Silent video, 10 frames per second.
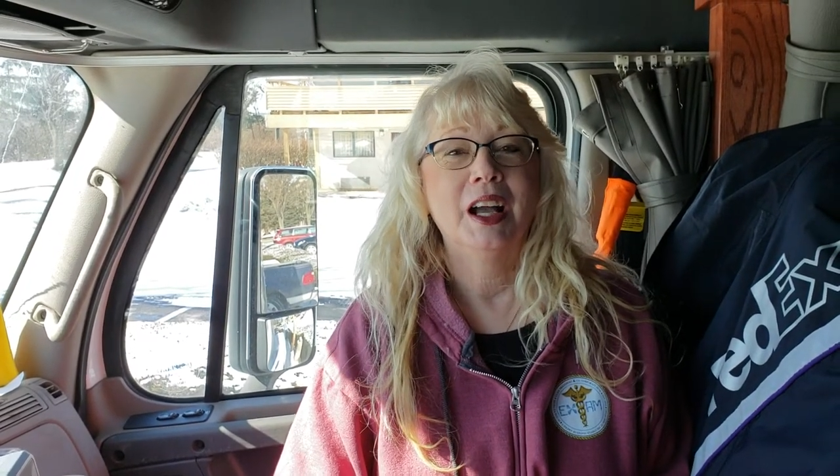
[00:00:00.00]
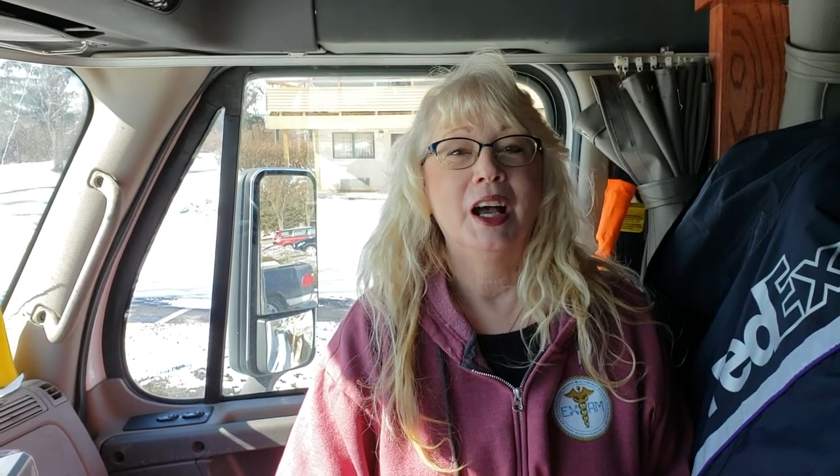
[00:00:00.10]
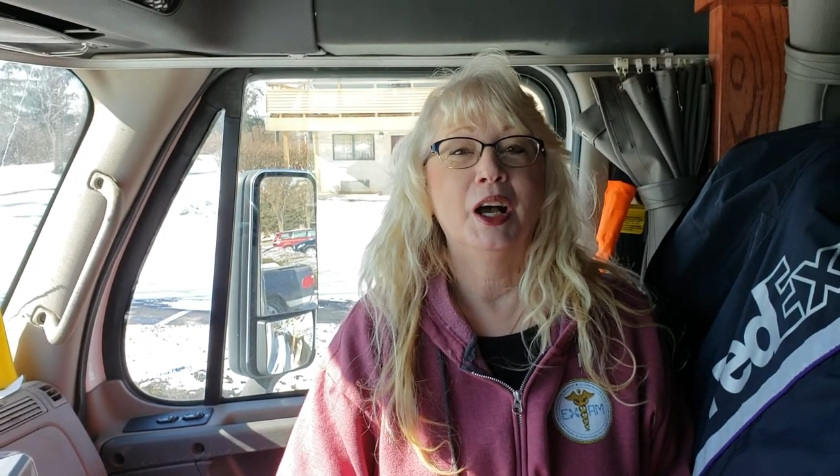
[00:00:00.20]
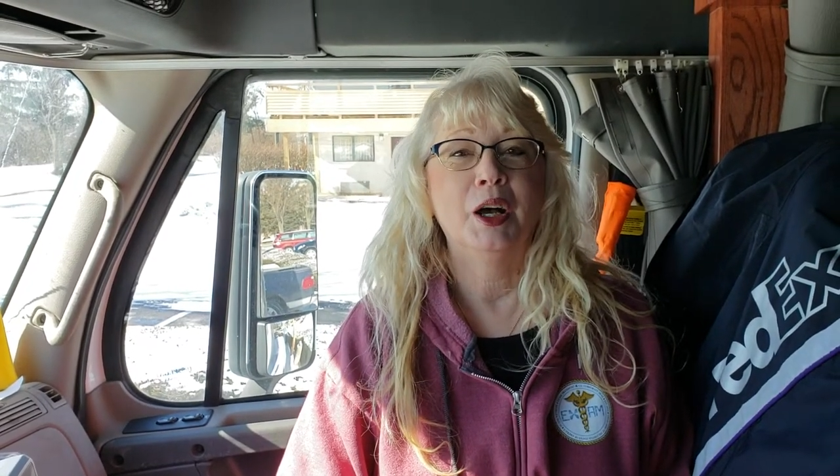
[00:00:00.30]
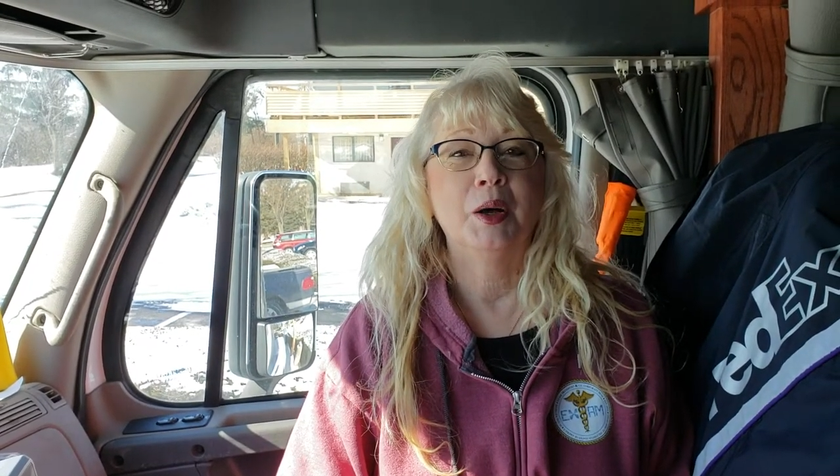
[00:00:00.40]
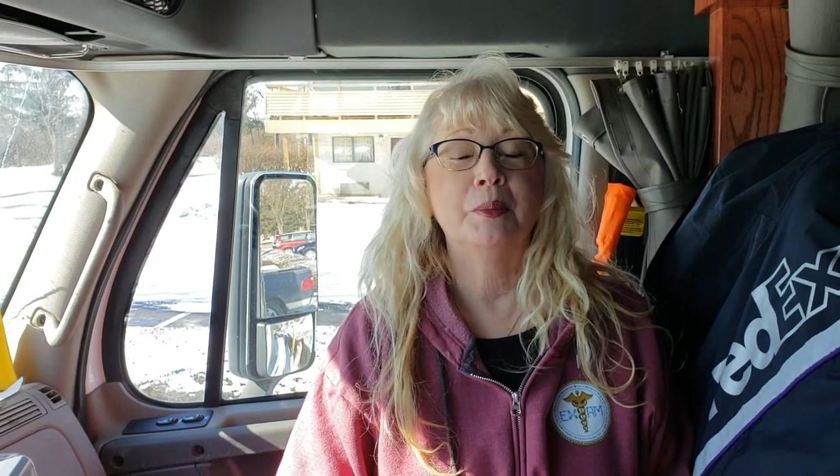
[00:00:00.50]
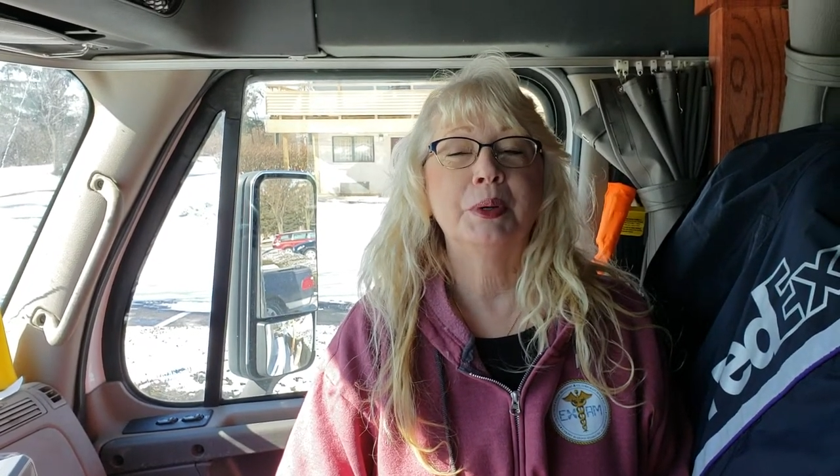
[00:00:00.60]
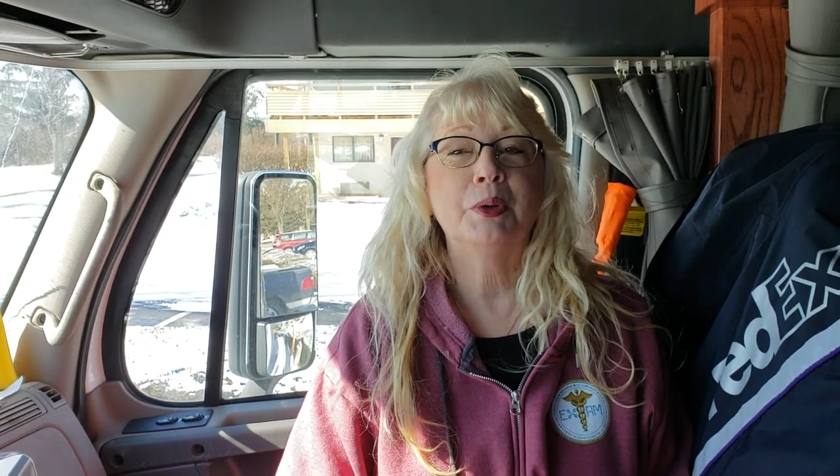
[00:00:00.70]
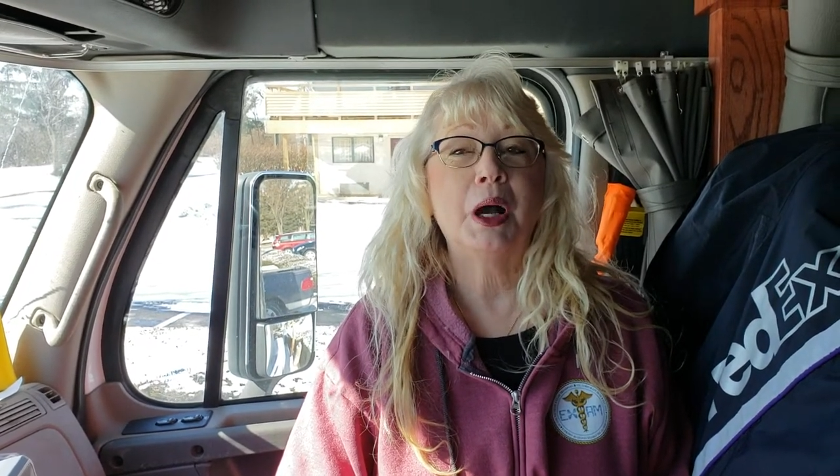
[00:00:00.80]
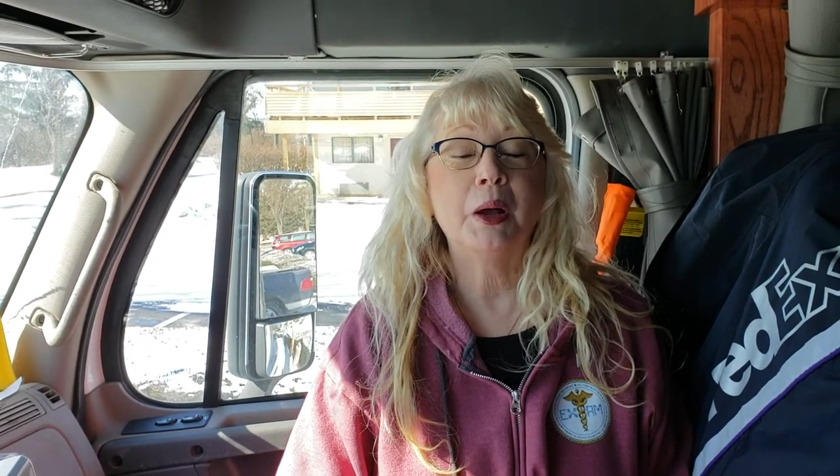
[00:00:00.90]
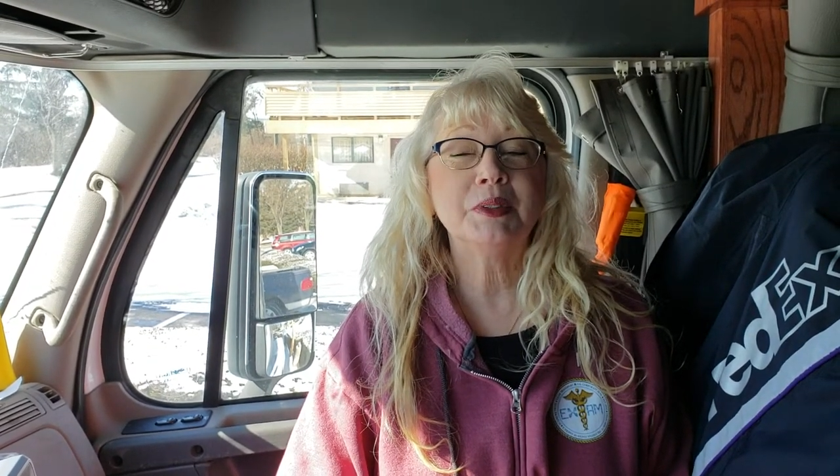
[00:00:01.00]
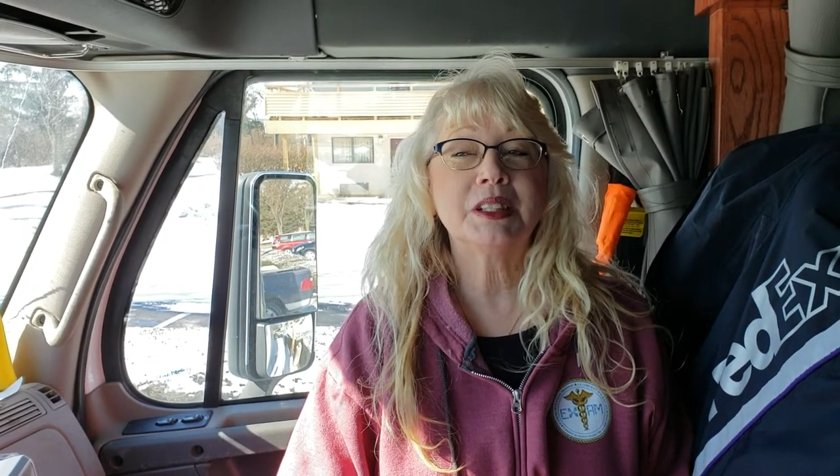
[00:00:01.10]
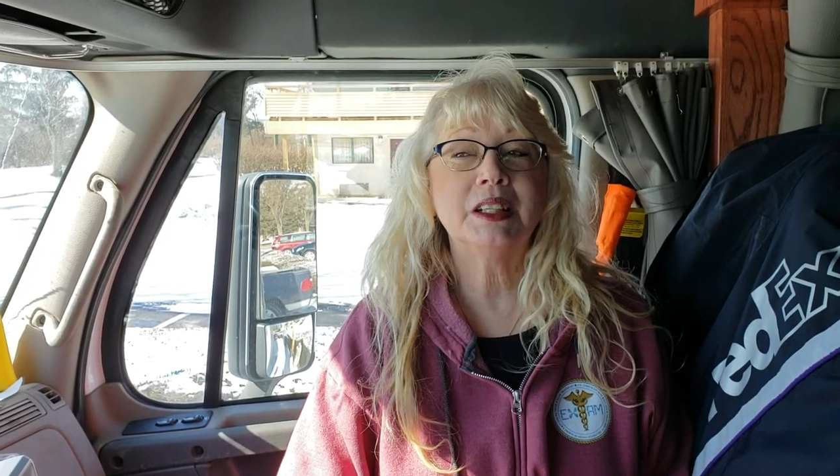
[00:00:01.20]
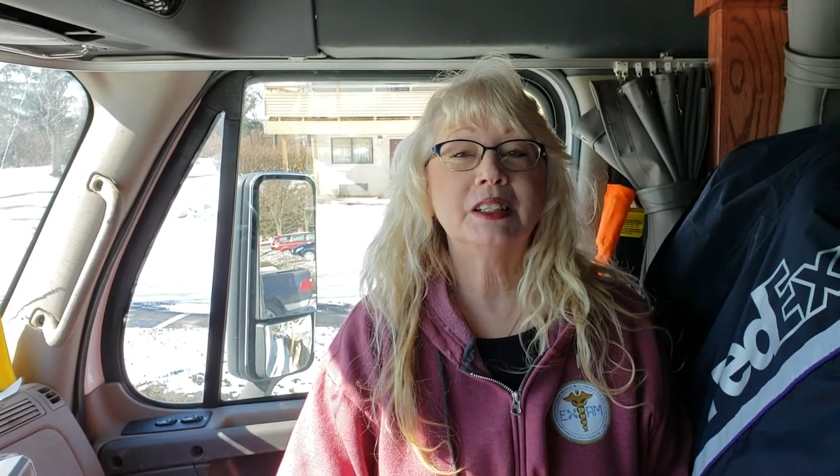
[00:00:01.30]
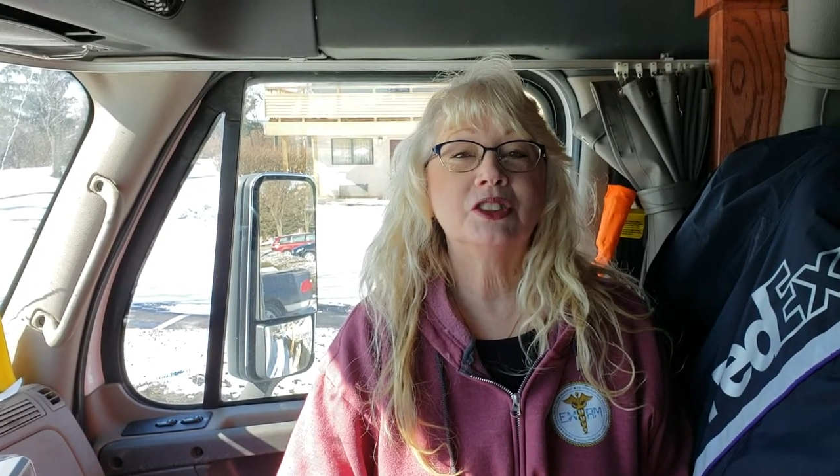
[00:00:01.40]
But I was
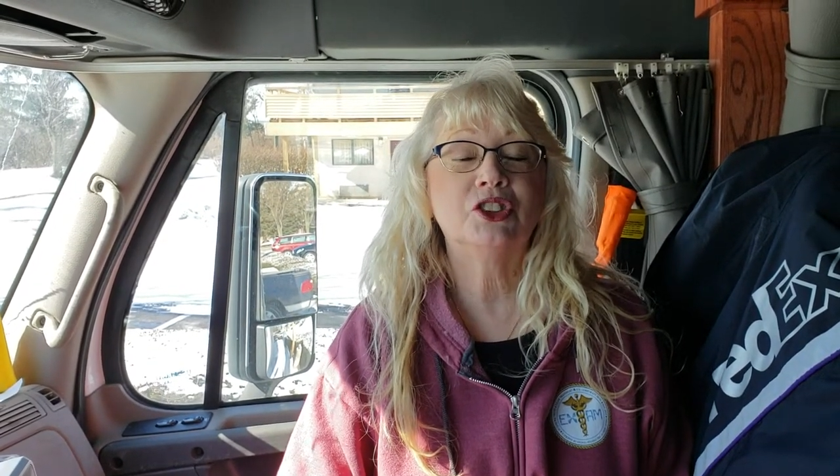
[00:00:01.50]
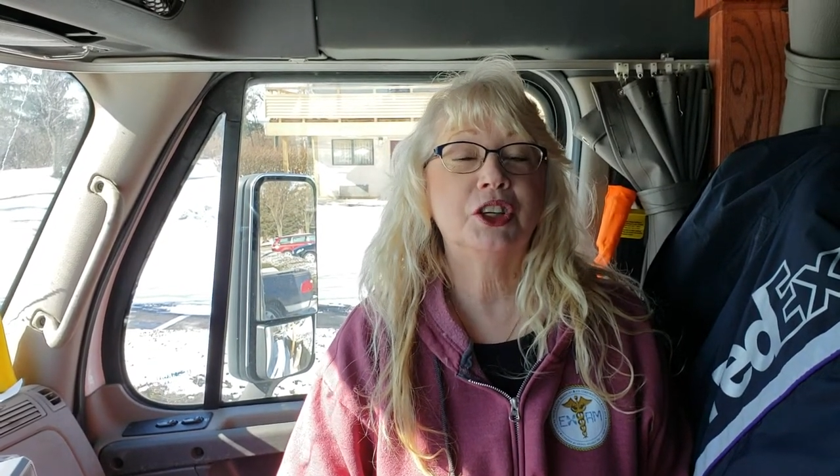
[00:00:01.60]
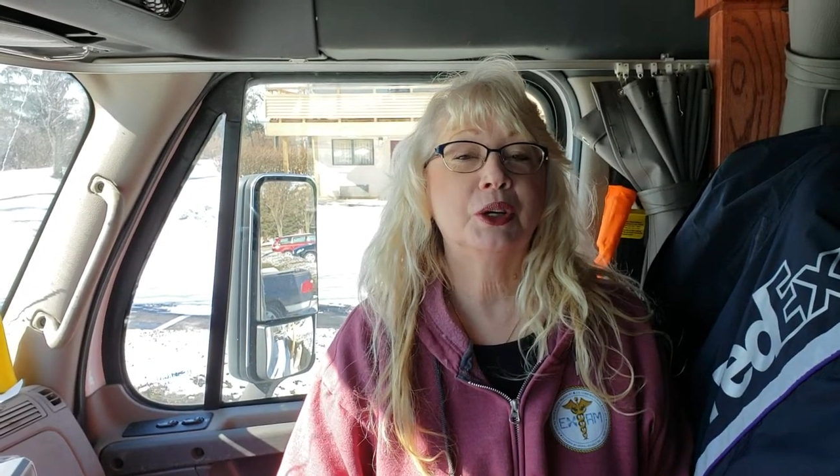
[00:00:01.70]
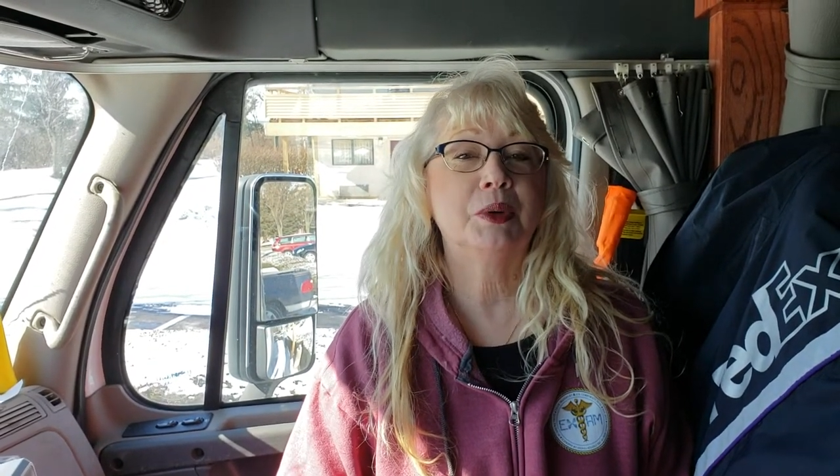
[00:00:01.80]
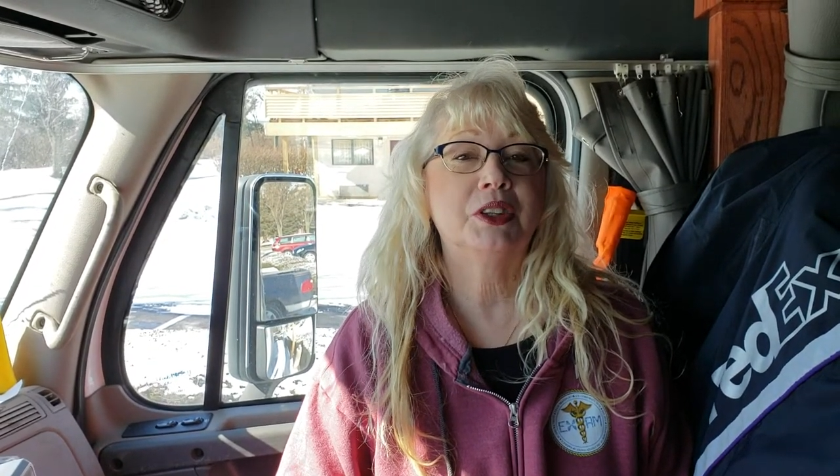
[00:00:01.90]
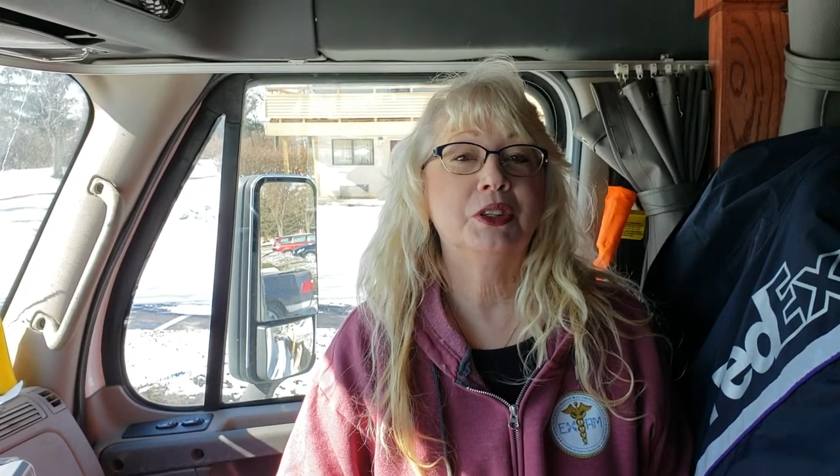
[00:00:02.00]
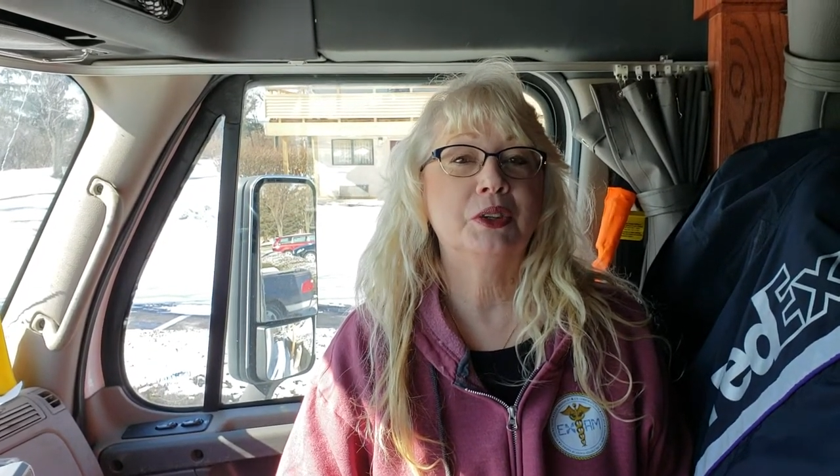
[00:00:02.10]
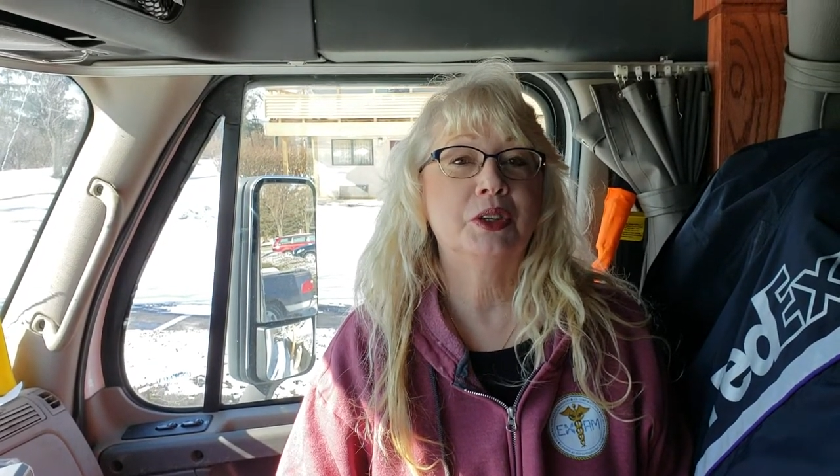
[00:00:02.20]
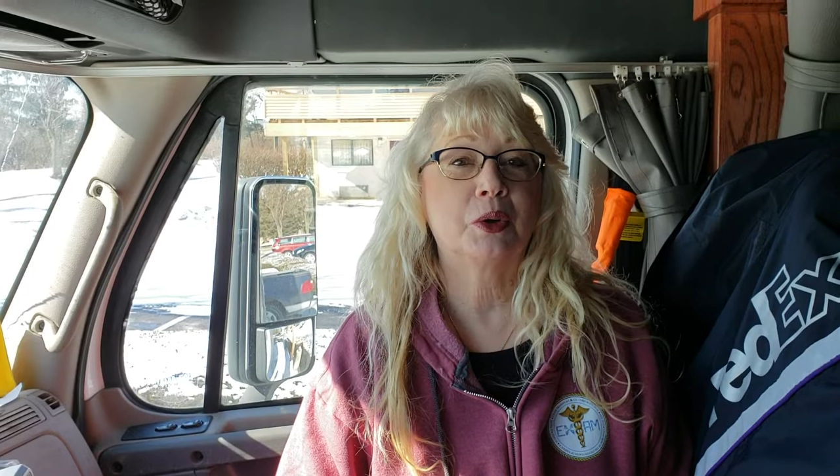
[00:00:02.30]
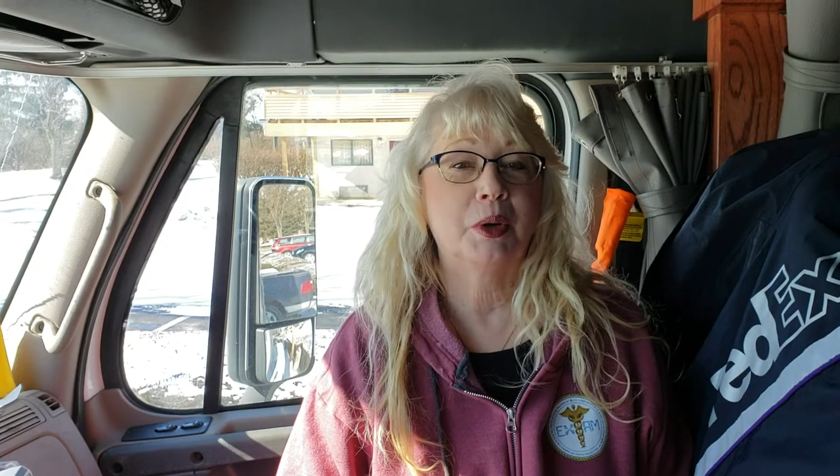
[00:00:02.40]
going to share with you the